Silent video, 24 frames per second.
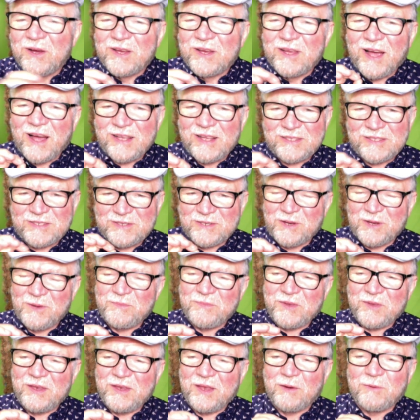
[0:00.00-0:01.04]
got
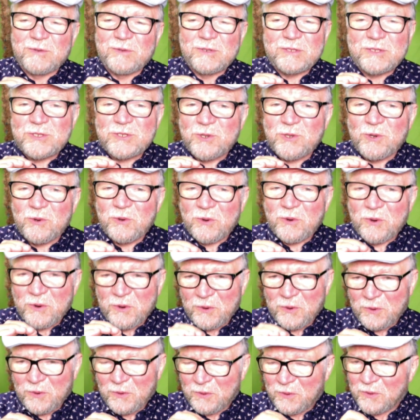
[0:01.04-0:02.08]
something that was so
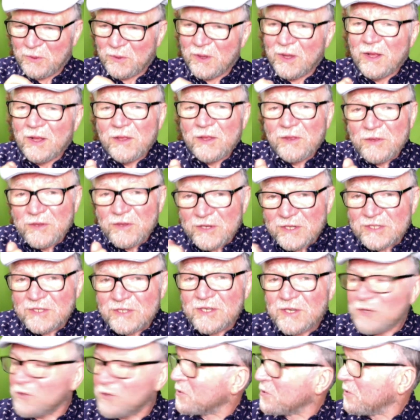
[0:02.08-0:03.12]
cool. This
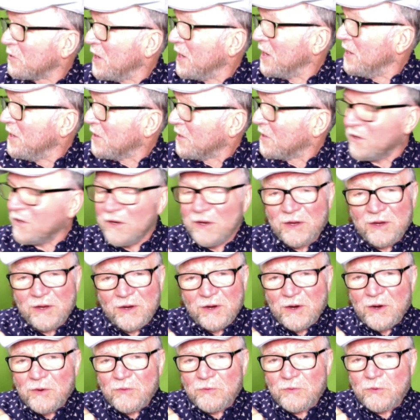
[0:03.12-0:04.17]
he traded
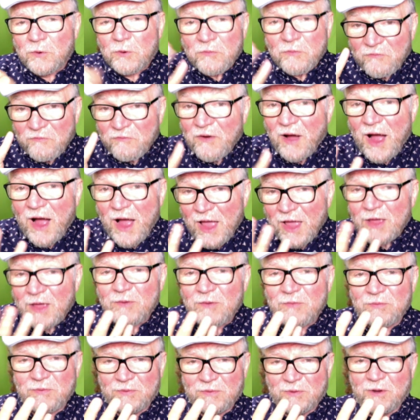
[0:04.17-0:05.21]
for
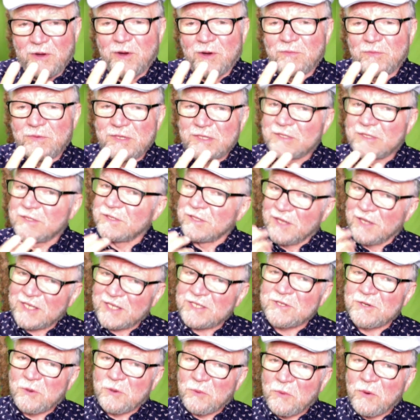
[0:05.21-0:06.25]
5 of his
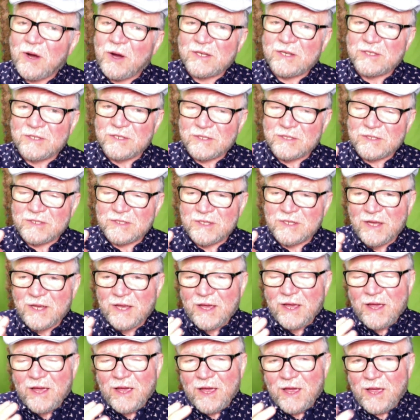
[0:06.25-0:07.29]
lesser watches.
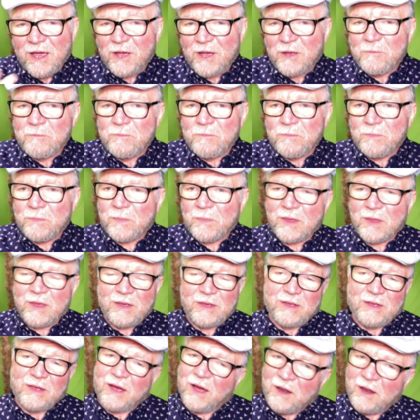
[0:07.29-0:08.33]
And
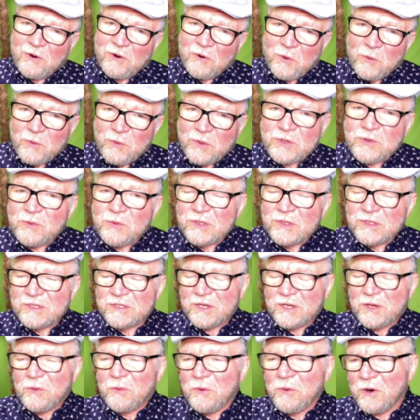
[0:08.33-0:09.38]
I don't know which ones
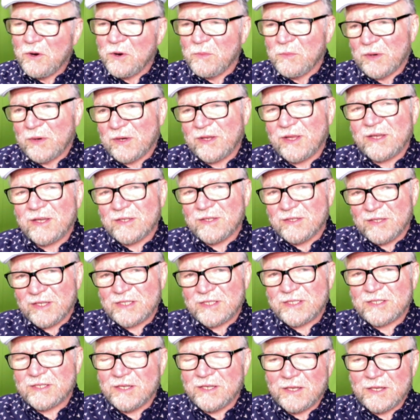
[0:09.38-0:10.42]
they were, but
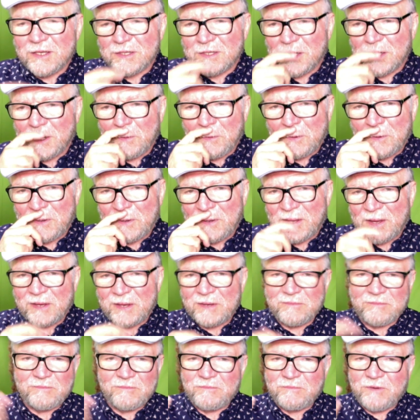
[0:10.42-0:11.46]
let's say that they were like
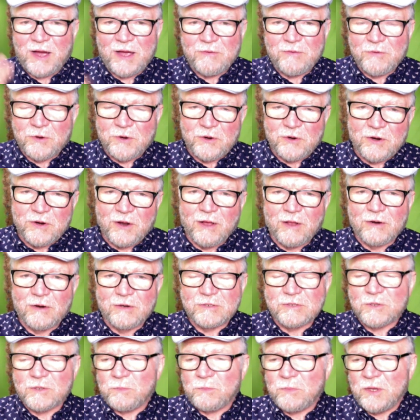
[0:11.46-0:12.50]

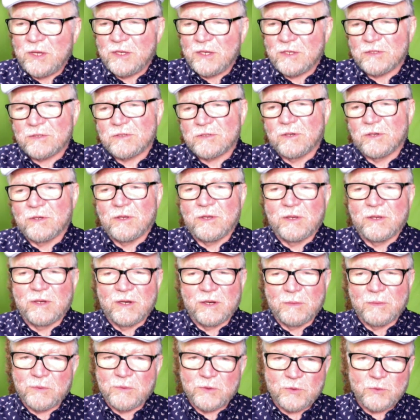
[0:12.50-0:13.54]
$500 a piece, so he
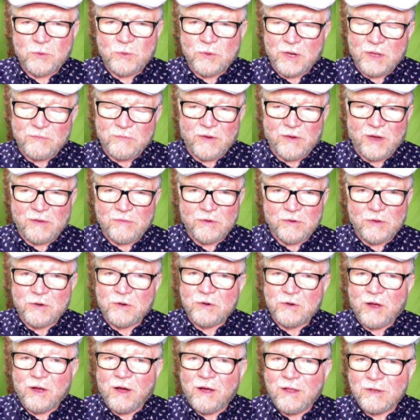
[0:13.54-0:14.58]
ended up with
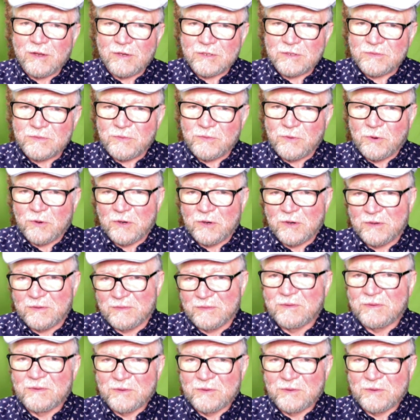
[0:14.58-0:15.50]
$2,500 for